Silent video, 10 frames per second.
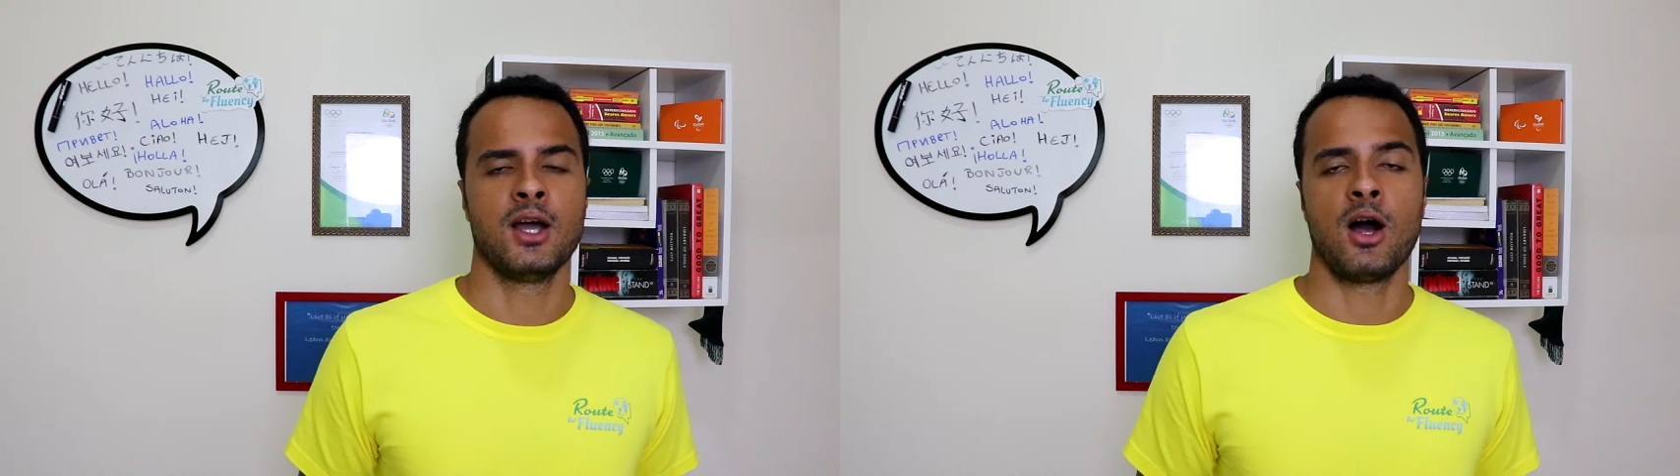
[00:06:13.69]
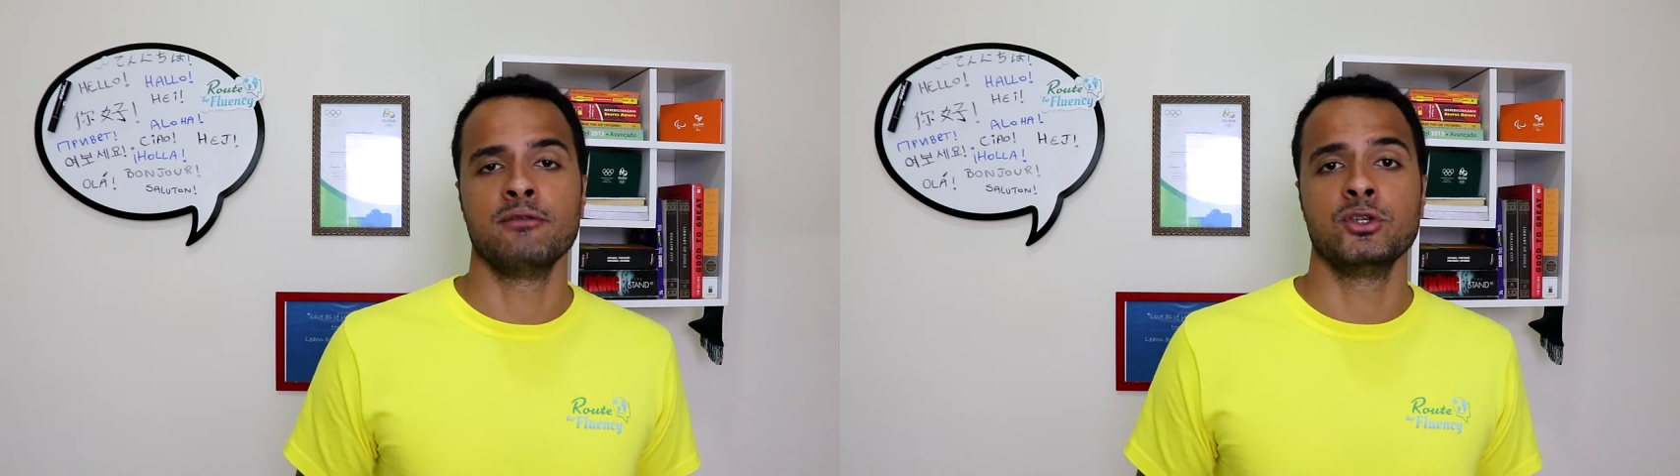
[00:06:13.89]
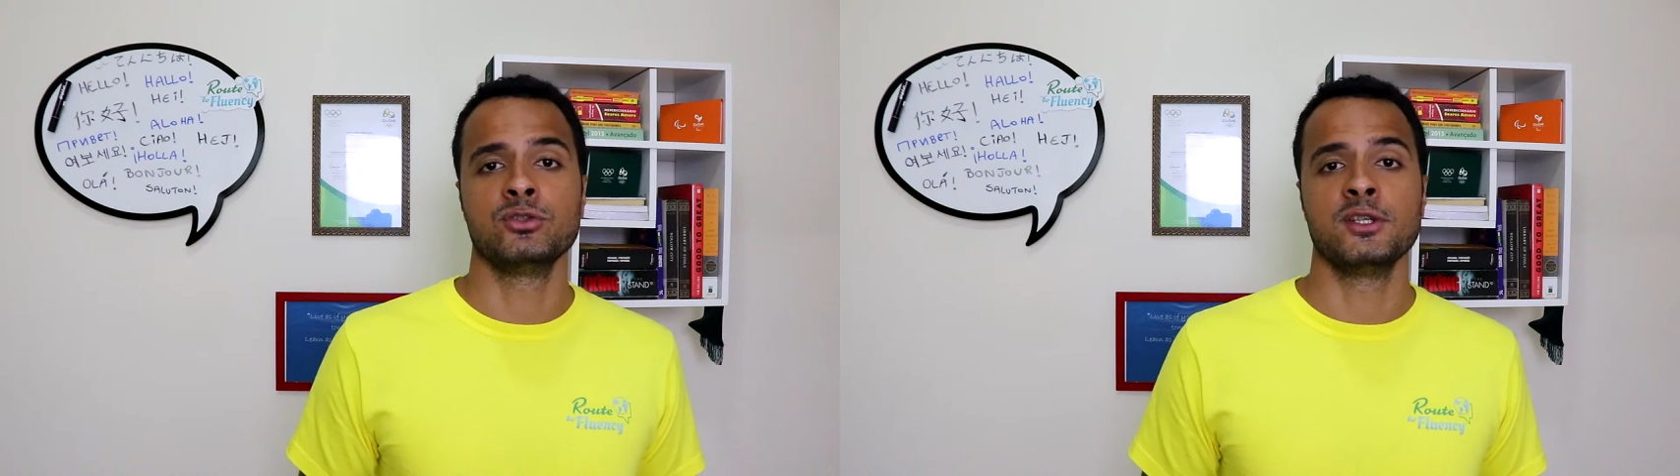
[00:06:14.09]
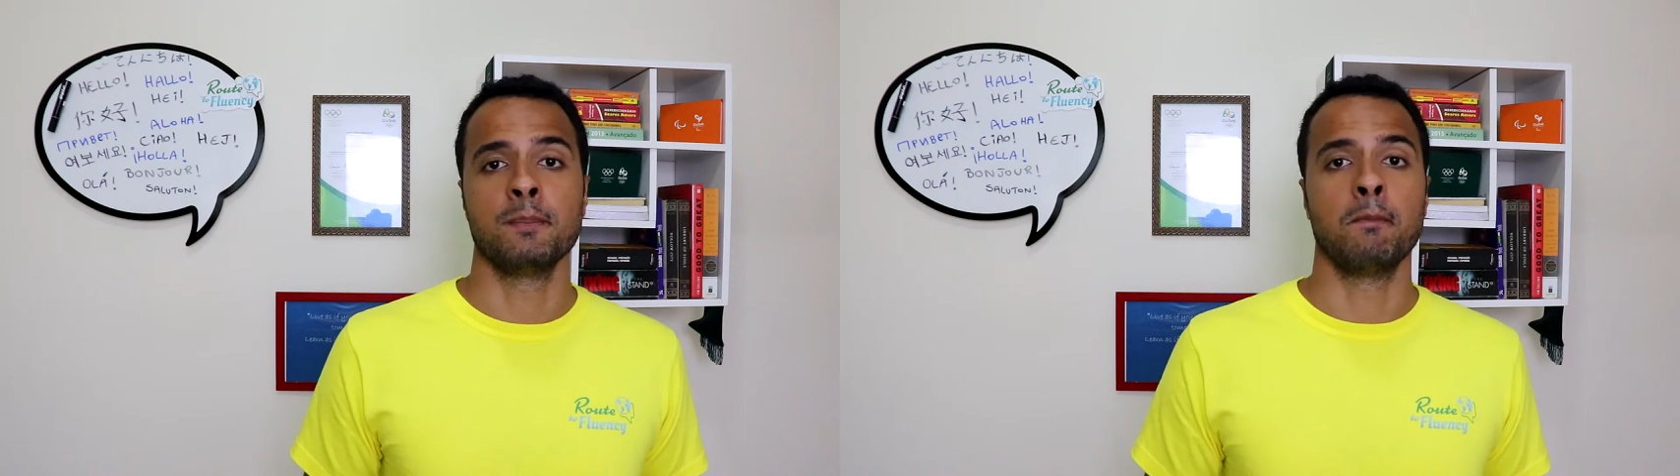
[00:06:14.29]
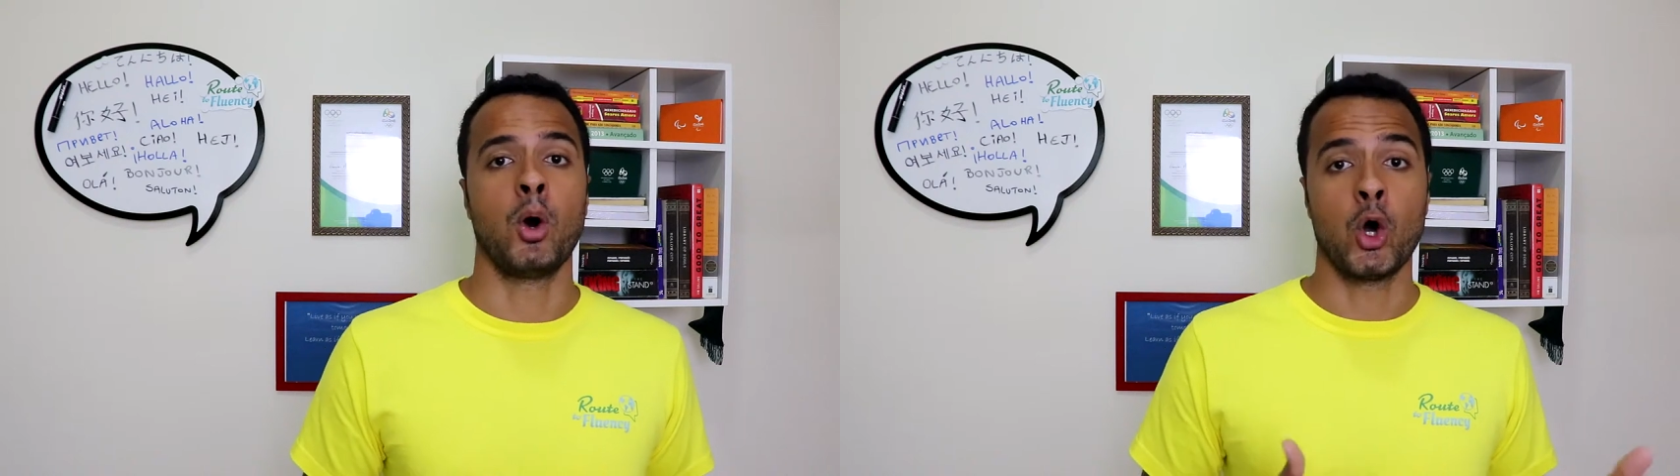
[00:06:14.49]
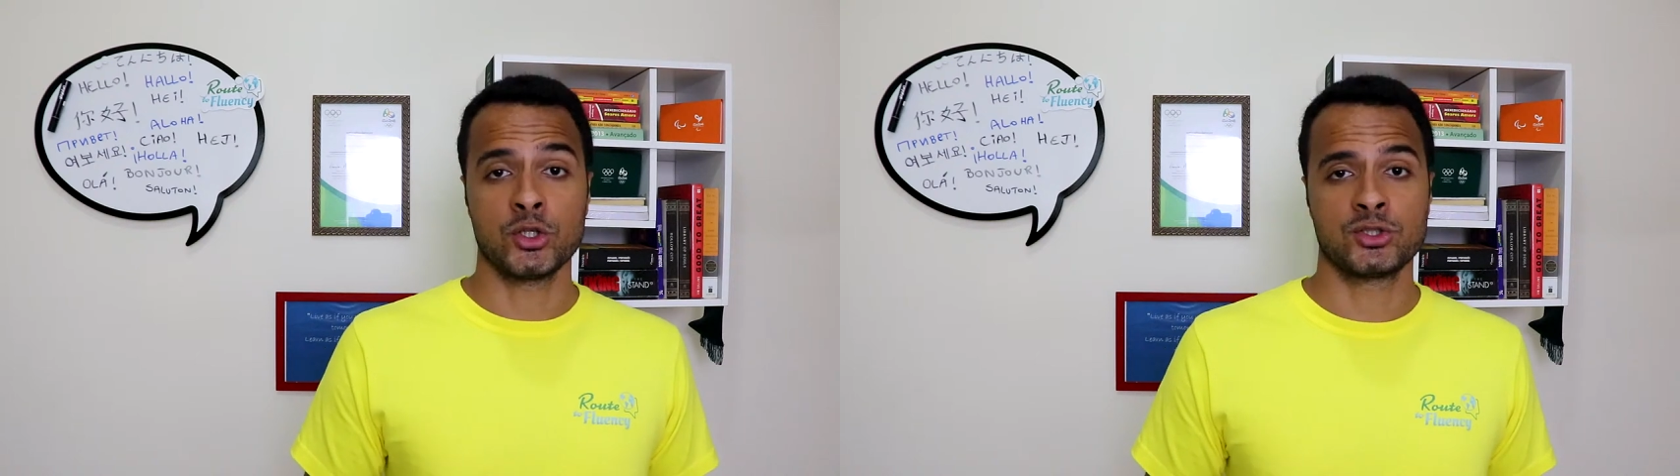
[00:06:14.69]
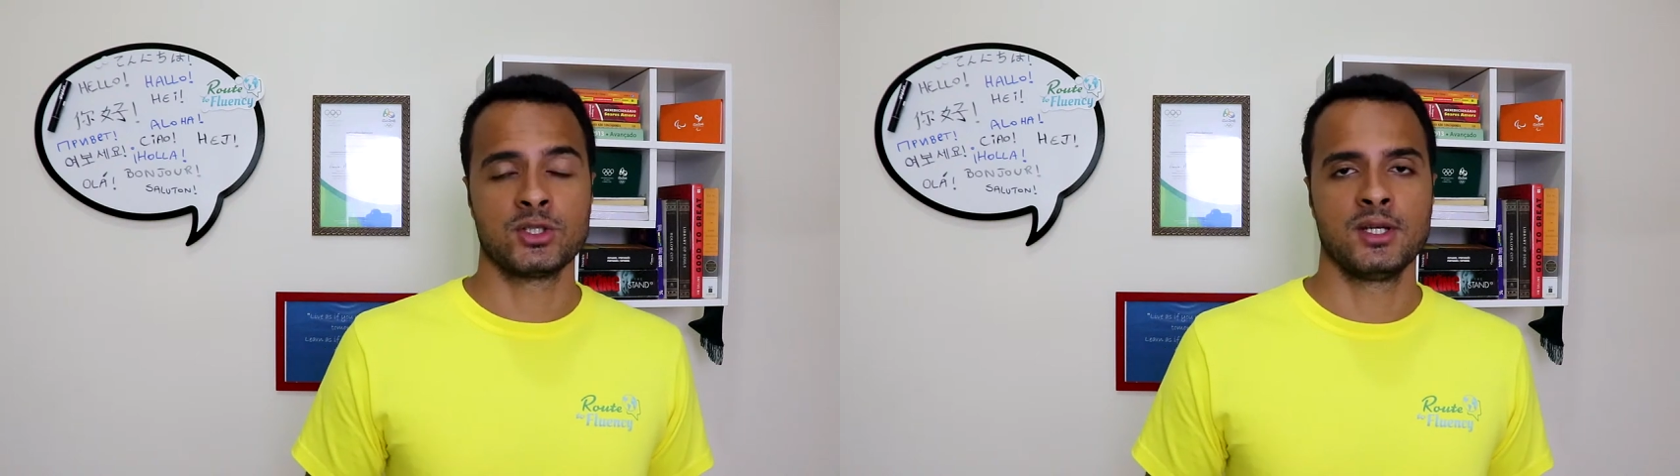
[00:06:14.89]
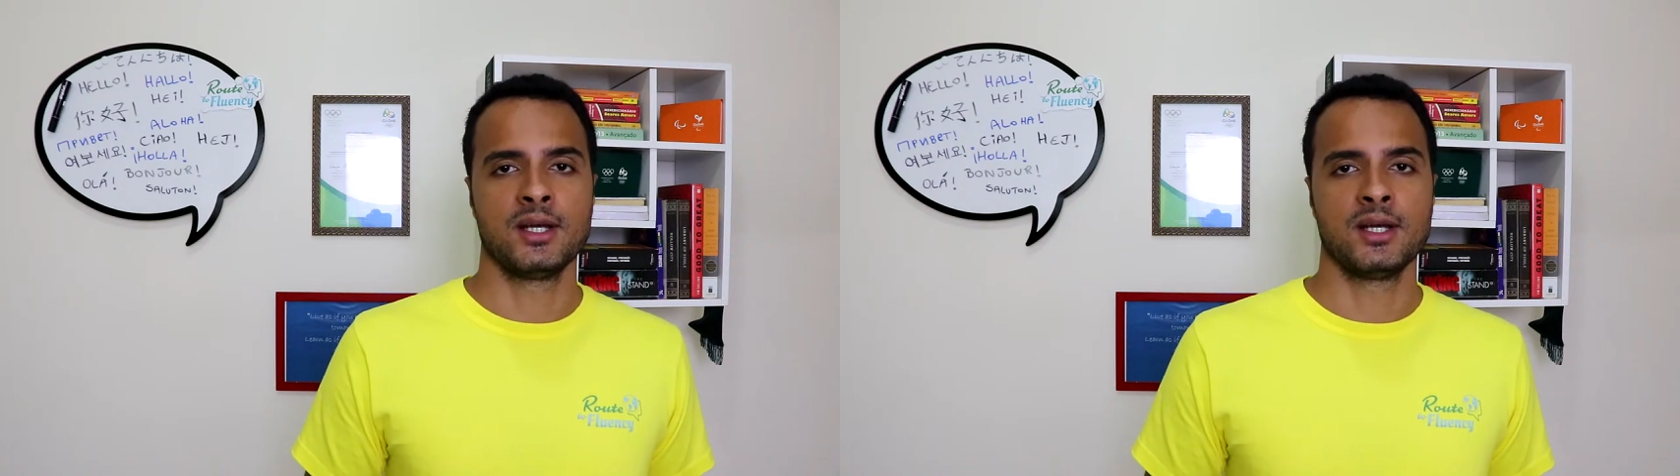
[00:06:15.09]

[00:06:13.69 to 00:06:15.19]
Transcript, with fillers: of using vos,